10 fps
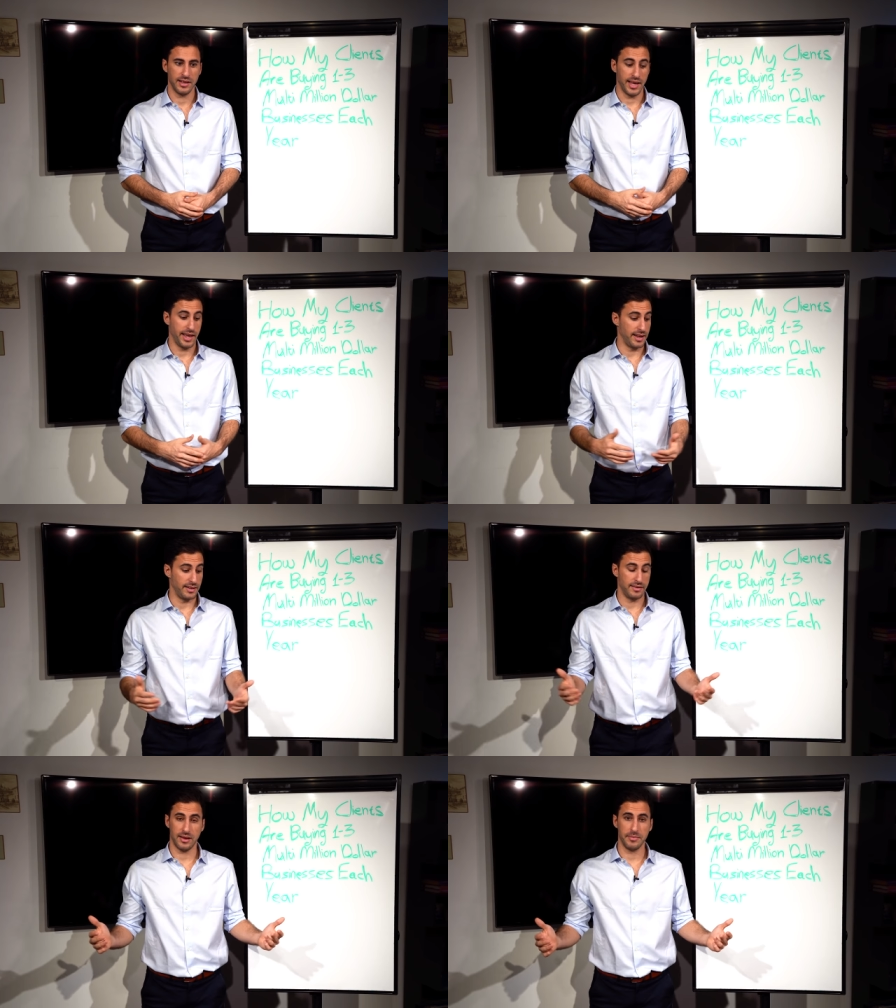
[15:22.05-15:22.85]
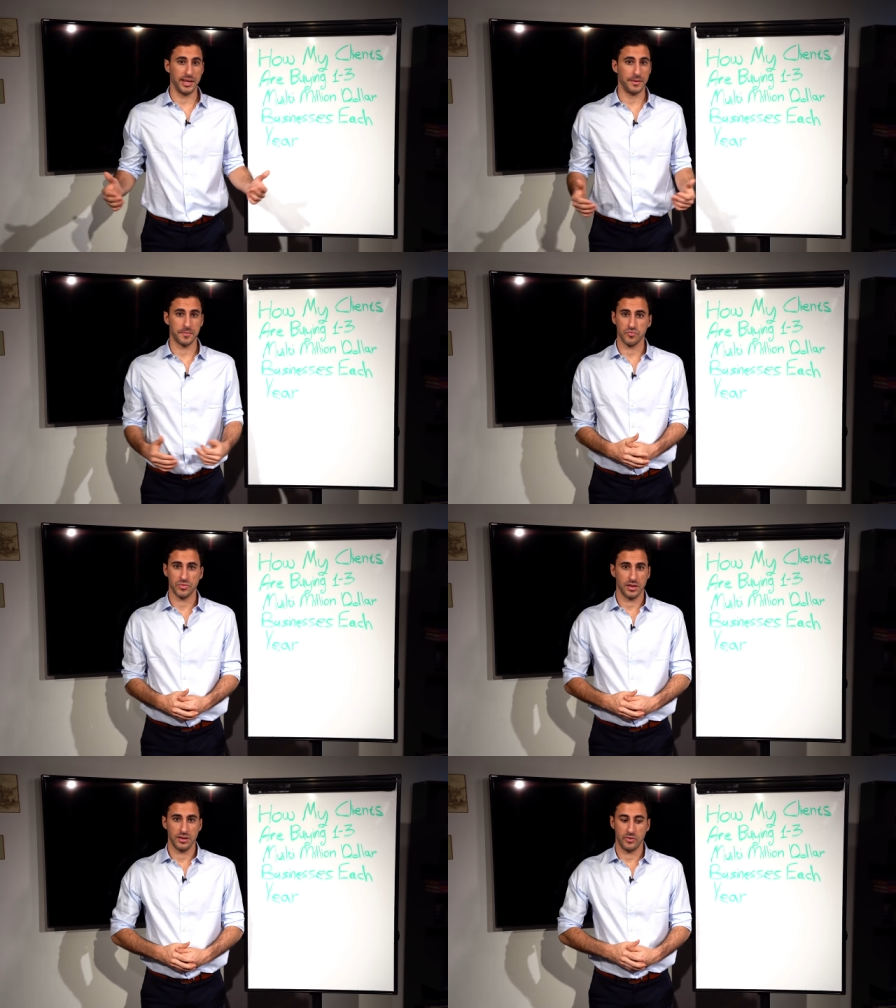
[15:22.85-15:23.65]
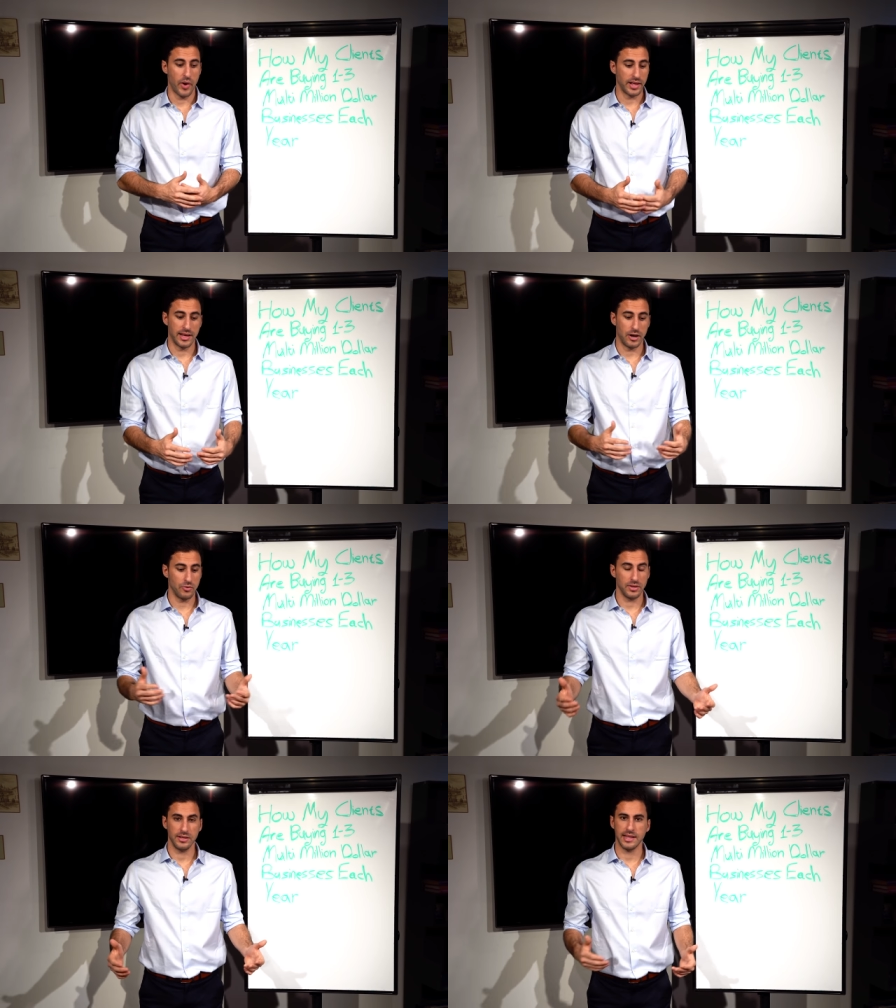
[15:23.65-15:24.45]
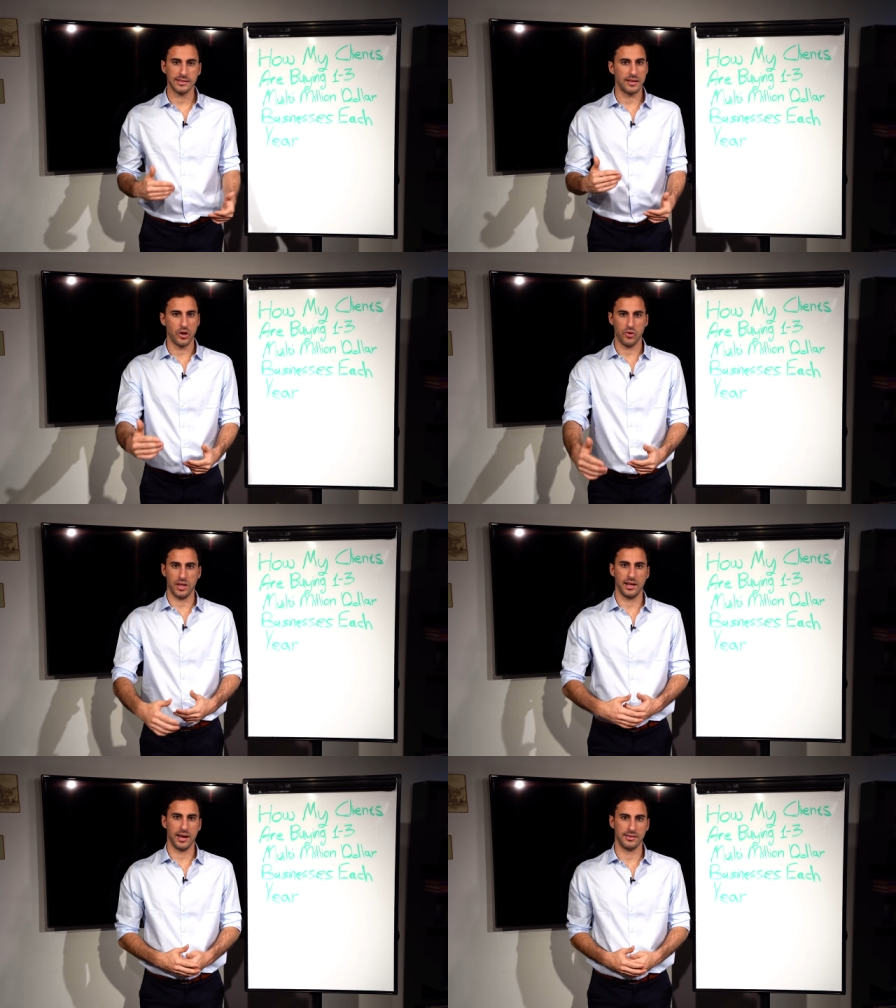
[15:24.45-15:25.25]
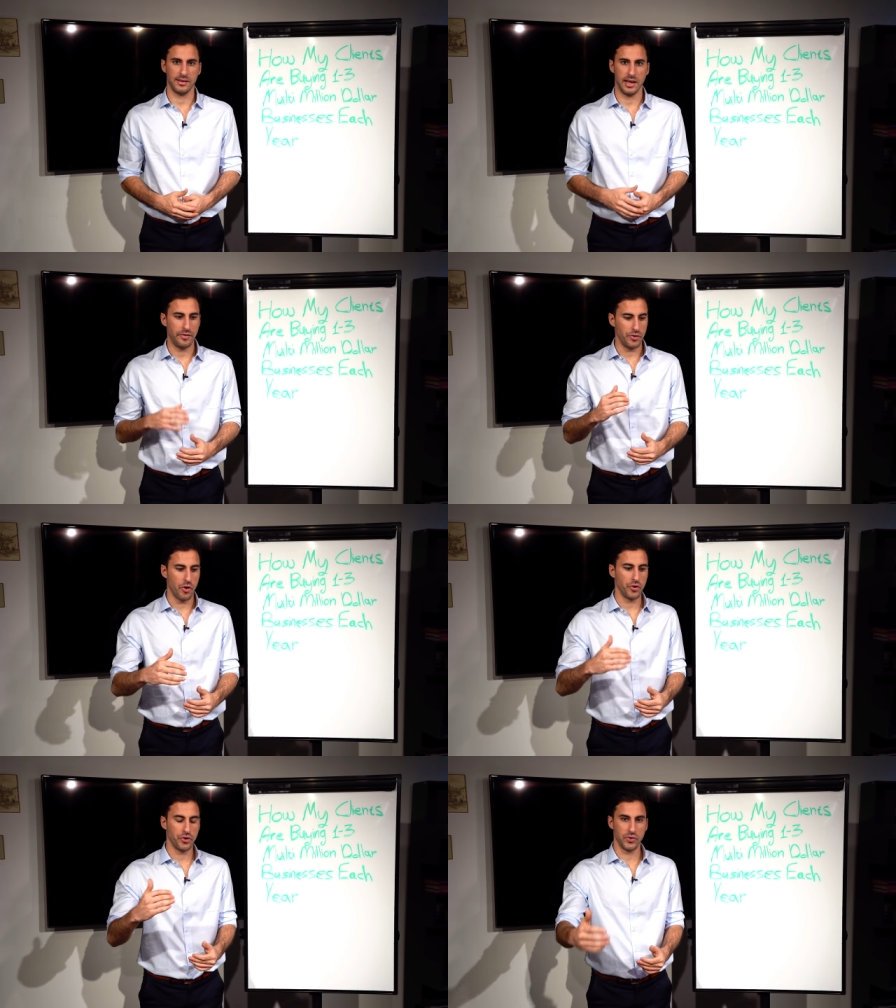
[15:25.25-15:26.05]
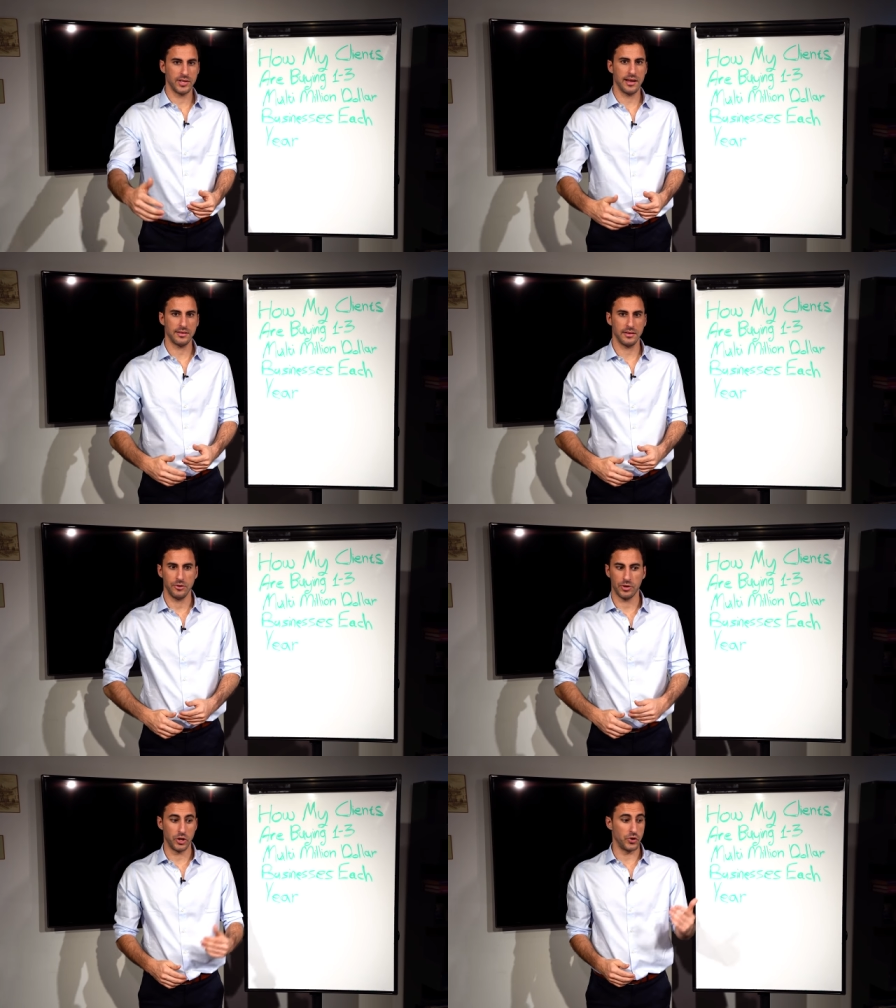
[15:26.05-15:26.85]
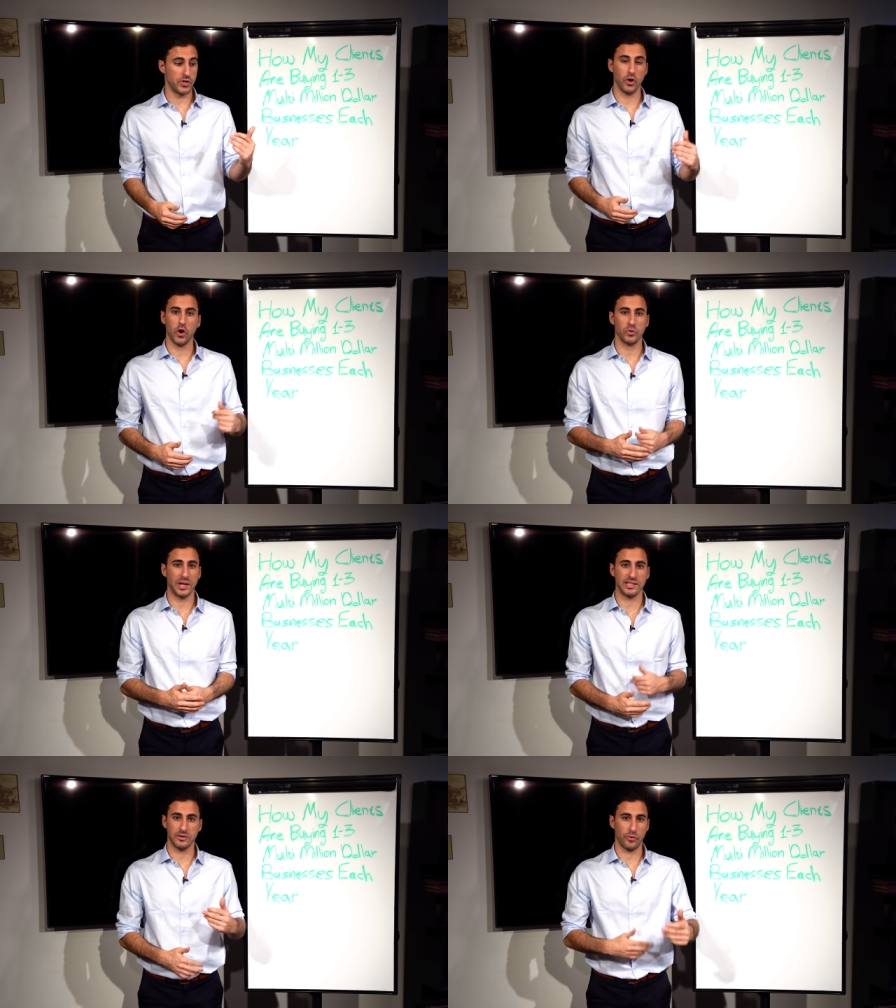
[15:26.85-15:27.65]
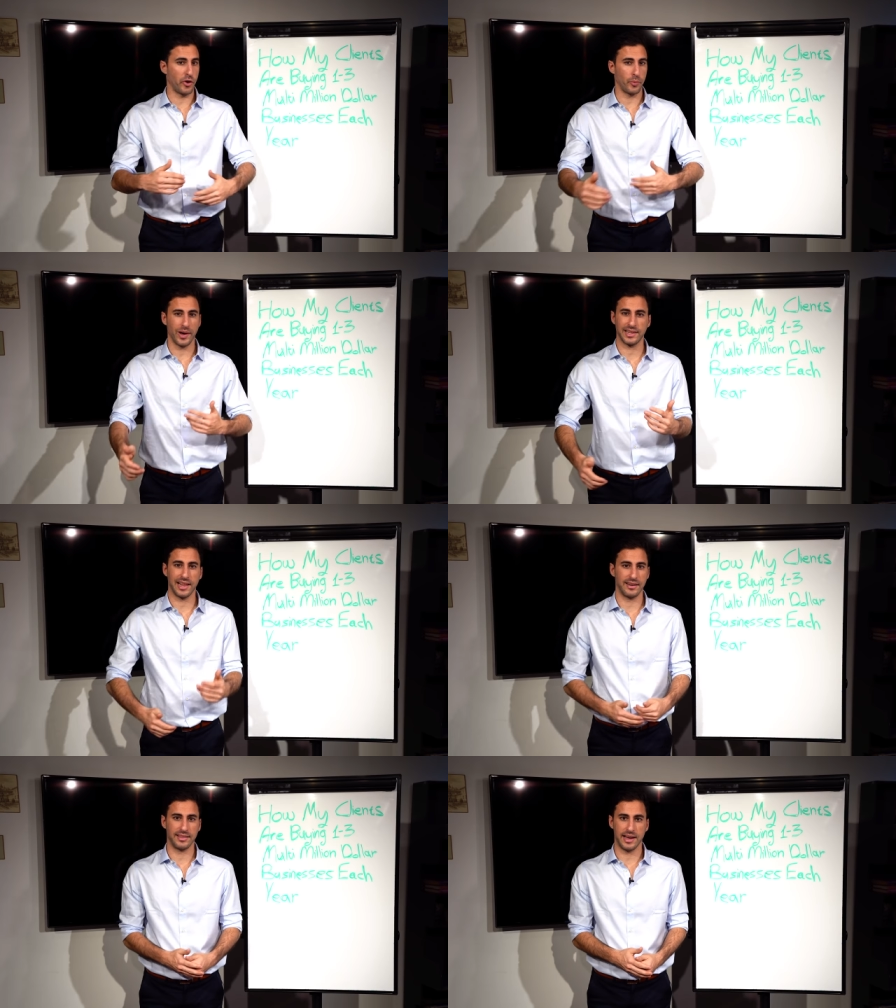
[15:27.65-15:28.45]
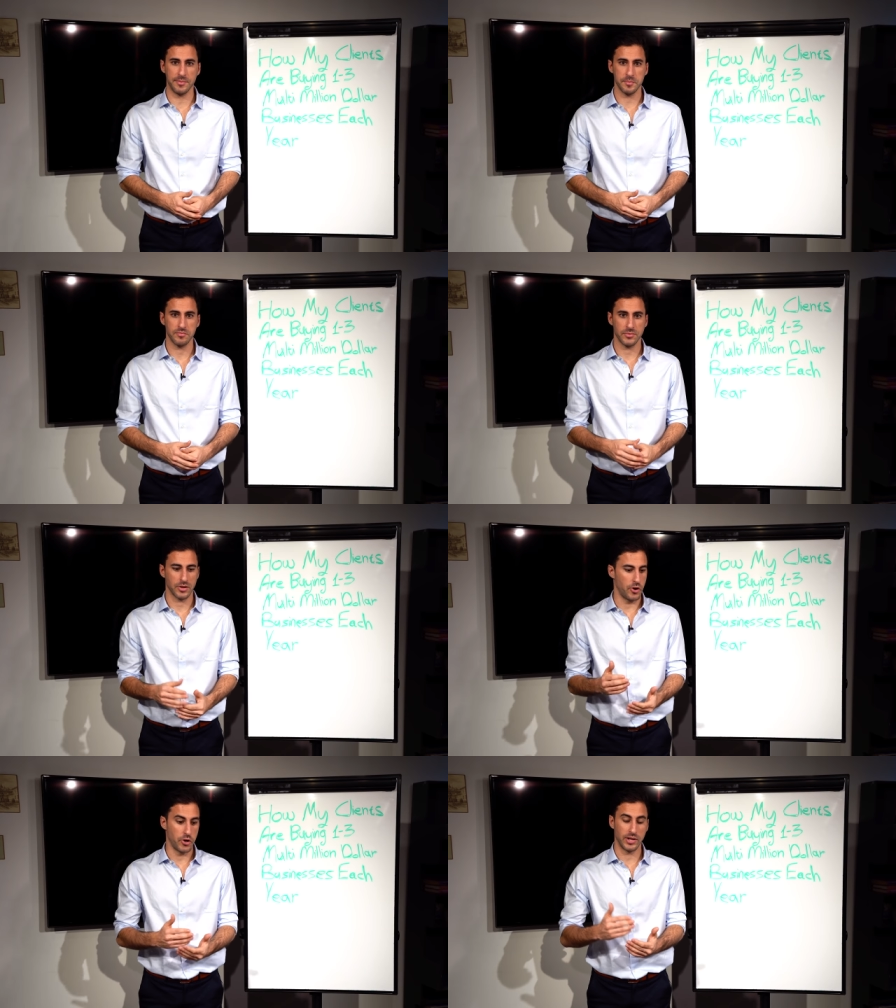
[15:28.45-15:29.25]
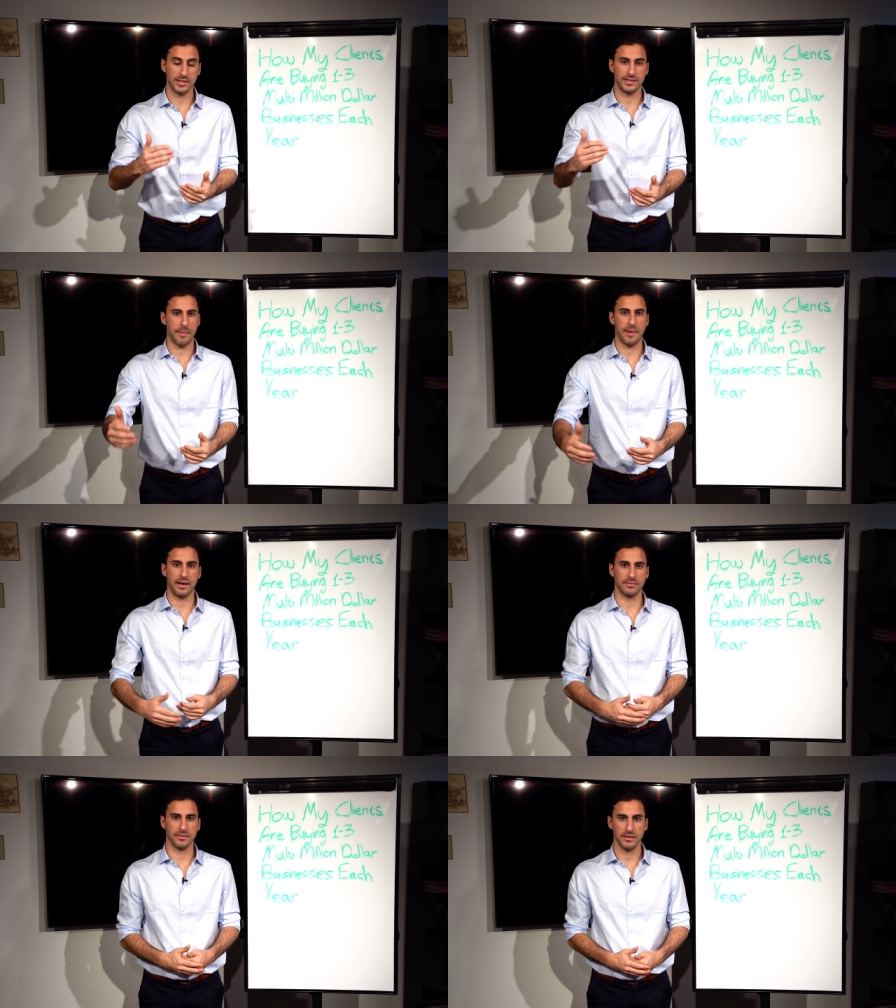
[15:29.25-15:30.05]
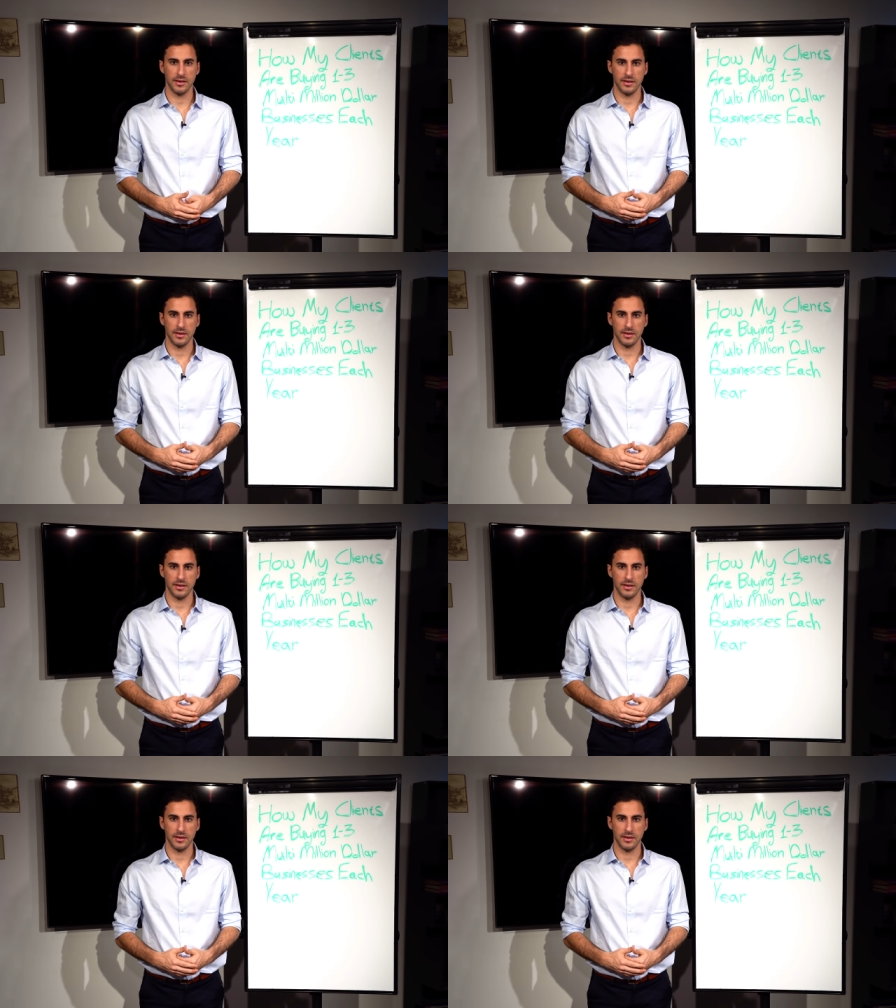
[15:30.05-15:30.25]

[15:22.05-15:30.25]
And I mean, right now, that's the new thing, guys. And if you don't use that, you can use the old ways, growing one client at a time, or you can step up